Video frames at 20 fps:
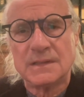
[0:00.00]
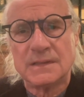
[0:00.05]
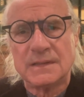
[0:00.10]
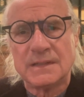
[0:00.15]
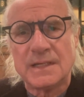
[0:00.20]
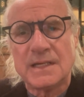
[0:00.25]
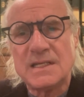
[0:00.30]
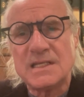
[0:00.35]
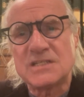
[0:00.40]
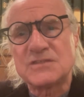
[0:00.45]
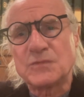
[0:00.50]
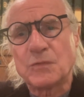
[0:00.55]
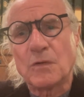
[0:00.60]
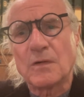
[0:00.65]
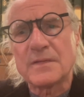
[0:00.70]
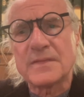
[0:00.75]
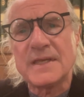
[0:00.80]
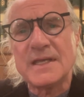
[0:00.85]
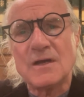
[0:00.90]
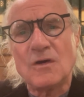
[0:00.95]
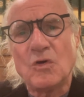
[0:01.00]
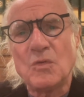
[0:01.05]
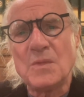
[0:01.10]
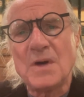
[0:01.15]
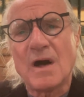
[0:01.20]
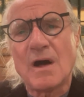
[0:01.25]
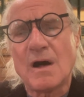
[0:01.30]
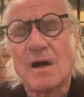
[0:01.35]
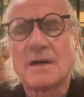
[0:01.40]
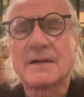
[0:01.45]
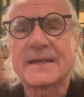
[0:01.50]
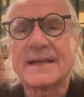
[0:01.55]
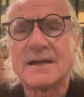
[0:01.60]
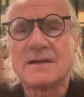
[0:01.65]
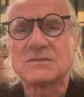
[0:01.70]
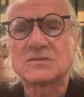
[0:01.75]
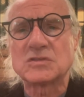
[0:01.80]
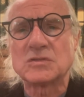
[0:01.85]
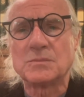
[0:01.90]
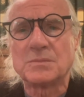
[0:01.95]
It is for the Omaha
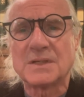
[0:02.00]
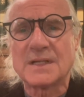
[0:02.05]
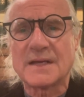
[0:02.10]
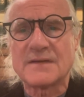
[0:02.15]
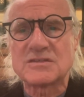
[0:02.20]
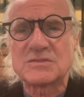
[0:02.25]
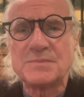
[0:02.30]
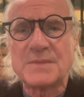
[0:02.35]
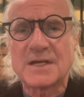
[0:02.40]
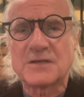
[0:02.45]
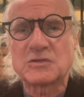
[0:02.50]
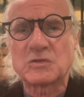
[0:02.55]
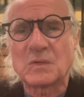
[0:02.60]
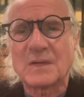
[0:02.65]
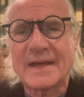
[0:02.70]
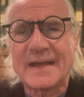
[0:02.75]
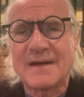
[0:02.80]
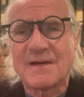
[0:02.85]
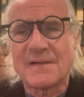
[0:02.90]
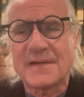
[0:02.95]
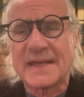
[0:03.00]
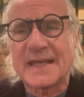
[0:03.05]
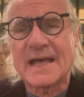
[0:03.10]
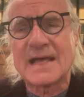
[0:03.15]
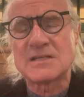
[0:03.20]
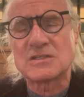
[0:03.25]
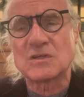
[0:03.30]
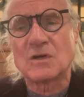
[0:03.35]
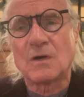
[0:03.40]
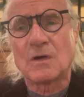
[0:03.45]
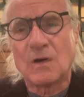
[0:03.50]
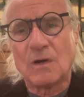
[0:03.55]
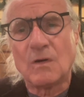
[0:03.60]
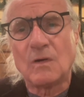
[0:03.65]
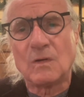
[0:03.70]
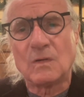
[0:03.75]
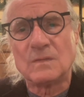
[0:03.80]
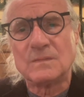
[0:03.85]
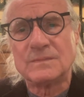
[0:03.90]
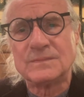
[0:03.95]
Council Bluffs metro area as a
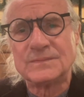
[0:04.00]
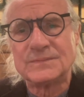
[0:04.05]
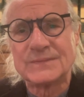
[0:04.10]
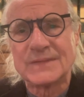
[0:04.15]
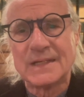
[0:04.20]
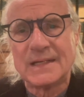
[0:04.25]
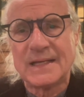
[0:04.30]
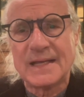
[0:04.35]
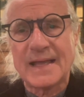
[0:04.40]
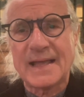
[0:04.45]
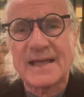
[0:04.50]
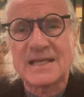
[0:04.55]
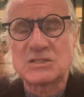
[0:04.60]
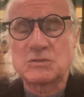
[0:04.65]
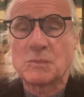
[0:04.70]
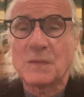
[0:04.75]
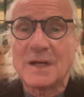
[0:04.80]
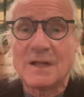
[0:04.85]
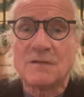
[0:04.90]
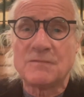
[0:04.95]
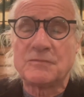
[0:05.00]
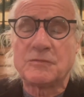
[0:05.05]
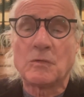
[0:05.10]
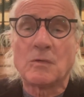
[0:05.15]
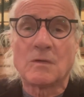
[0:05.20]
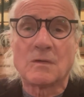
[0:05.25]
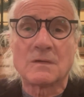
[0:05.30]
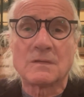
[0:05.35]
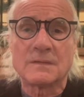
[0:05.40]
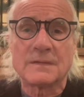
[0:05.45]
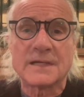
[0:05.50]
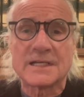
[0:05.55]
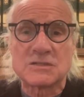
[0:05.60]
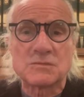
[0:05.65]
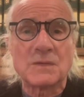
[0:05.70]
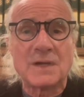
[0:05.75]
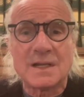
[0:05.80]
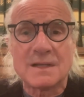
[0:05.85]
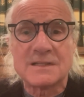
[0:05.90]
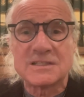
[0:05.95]
whole, as well
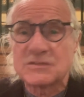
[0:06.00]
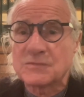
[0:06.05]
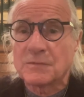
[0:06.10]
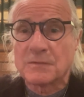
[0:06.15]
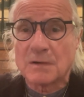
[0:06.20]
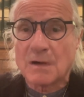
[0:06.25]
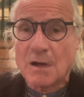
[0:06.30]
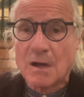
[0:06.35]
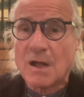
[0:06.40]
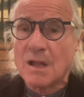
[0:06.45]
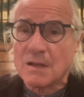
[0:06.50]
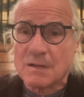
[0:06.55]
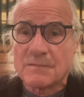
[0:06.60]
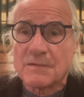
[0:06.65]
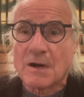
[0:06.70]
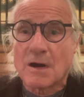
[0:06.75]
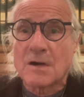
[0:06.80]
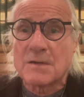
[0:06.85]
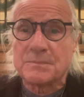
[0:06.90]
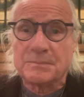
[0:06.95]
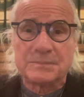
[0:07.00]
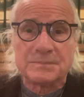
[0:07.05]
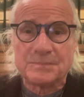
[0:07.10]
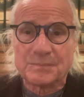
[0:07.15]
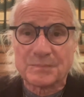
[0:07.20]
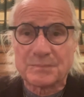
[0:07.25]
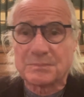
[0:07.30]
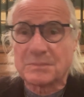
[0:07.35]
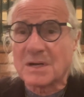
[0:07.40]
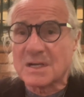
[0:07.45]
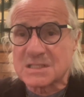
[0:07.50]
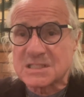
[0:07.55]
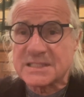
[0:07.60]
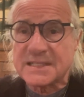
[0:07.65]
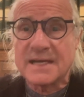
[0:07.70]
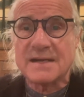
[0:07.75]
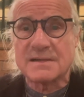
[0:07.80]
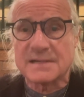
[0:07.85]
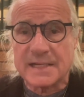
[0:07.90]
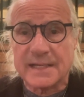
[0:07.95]
as for all of our
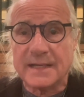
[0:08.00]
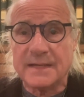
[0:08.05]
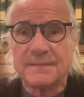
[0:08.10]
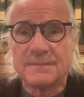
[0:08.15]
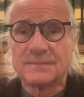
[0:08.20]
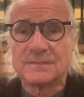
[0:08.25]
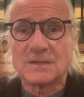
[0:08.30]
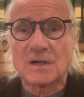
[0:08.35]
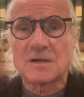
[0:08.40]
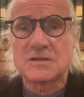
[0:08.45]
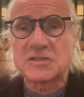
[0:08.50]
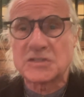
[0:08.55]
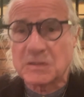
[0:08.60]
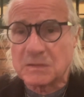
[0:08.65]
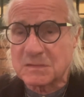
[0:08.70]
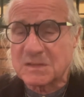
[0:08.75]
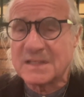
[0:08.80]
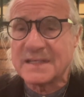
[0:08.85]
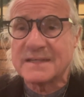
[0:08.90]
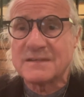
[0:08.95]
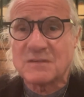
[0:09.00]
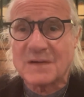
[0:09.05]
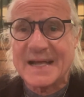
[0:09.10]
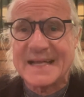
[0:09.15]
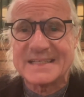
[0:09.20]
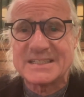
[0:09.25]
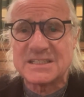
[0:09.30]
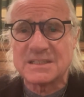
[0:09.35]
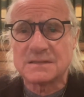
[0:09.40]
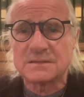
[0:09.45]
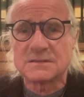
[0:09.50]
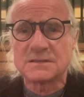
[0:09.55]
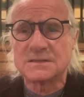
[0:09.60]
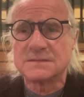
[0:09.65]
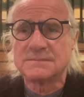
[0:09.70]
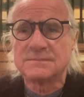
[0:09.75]
posterity, our children and grandchildren.